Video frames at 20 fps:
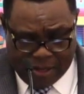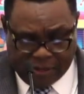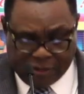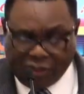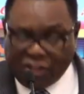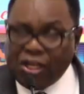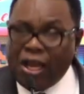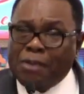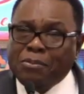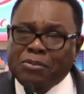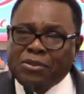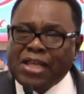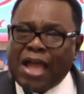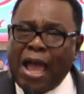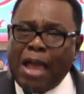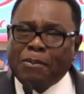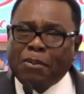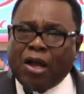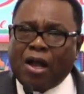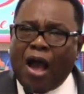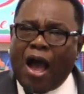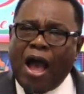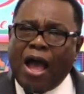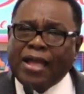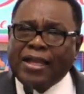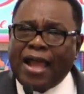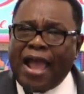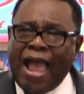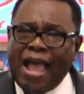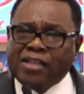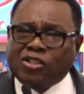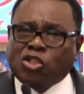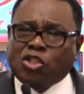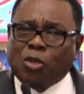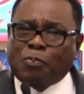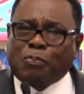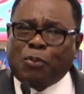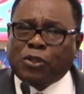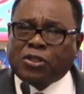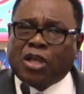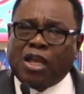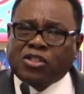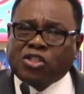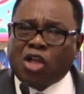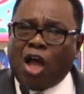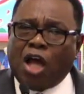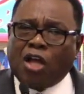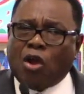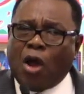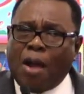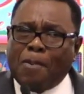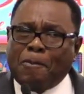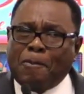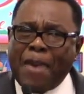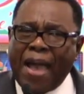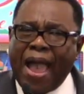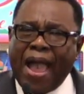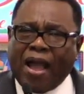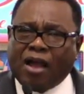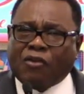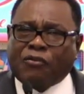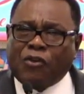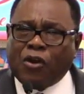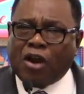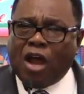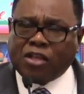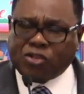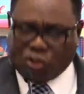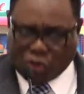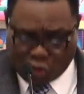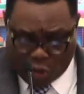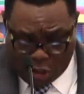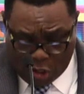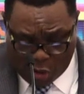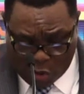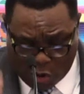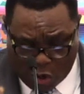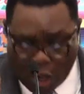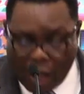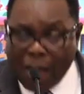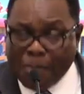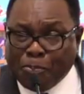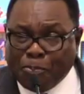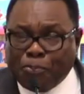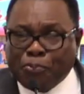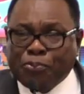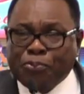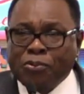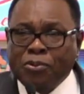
Sometimes God has to put us on our back for us to look up.